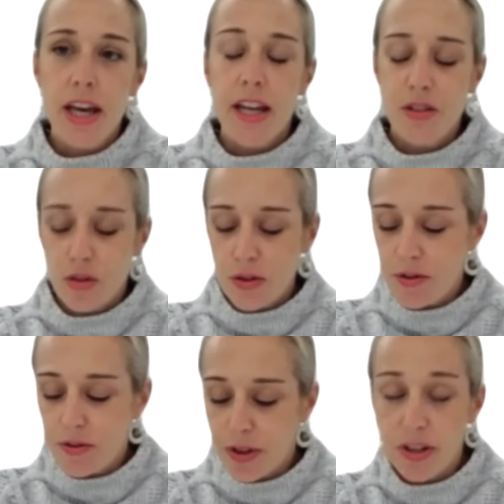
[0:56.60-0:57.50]
it's used
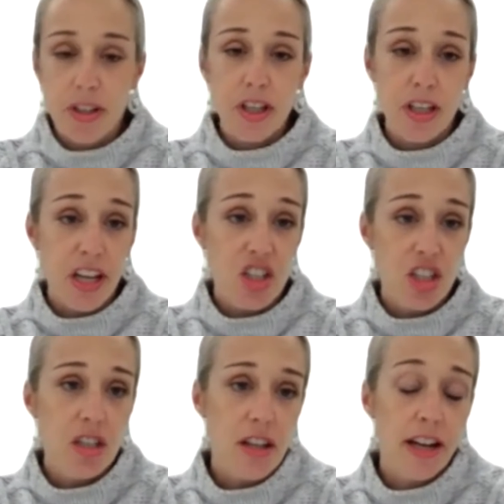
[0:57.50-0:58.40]
for
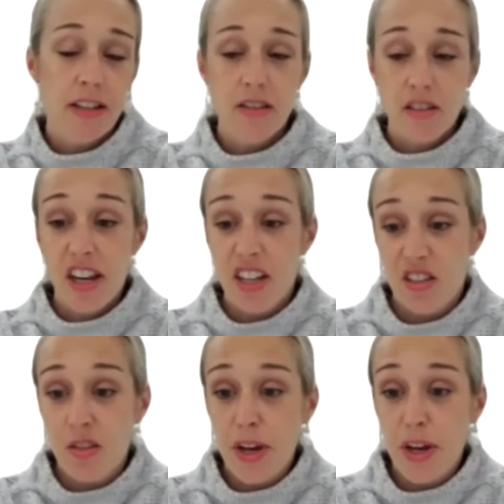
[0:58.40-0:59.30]
connection, and that, that
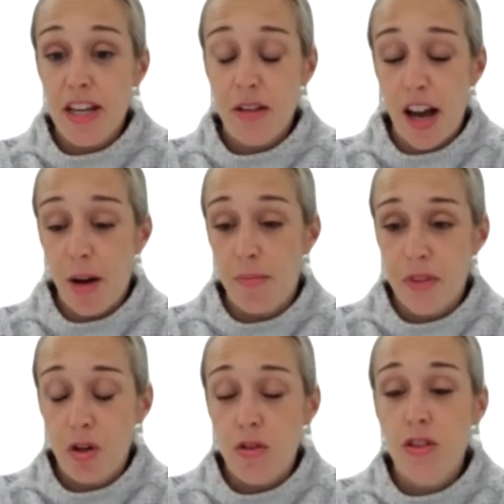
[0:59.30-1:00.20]
can just be, um,
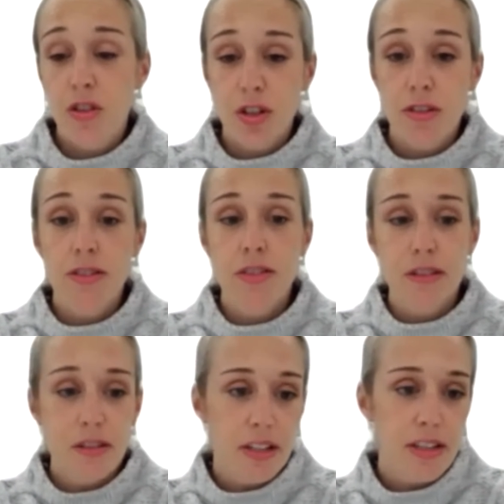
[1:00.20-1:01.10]
you know, the students
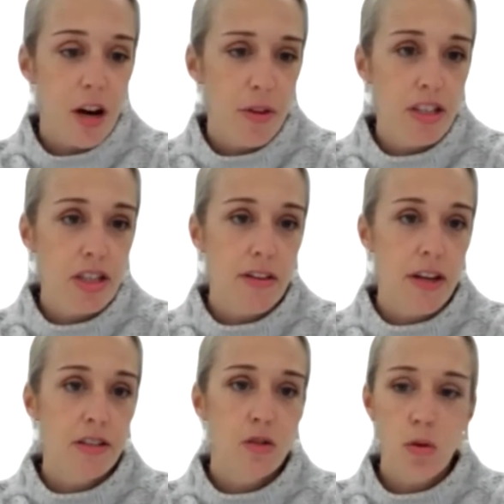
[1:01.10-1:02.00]
sitting down with each
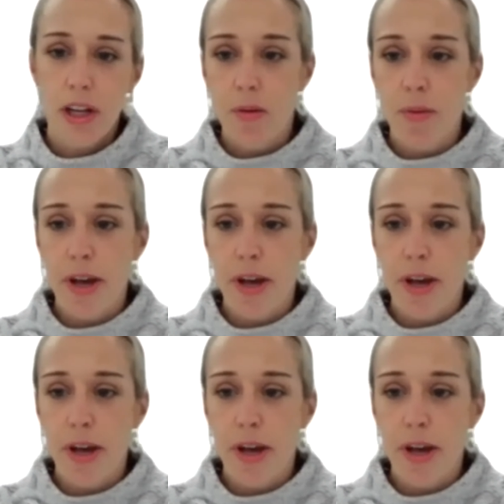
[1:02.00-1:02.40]
other, talking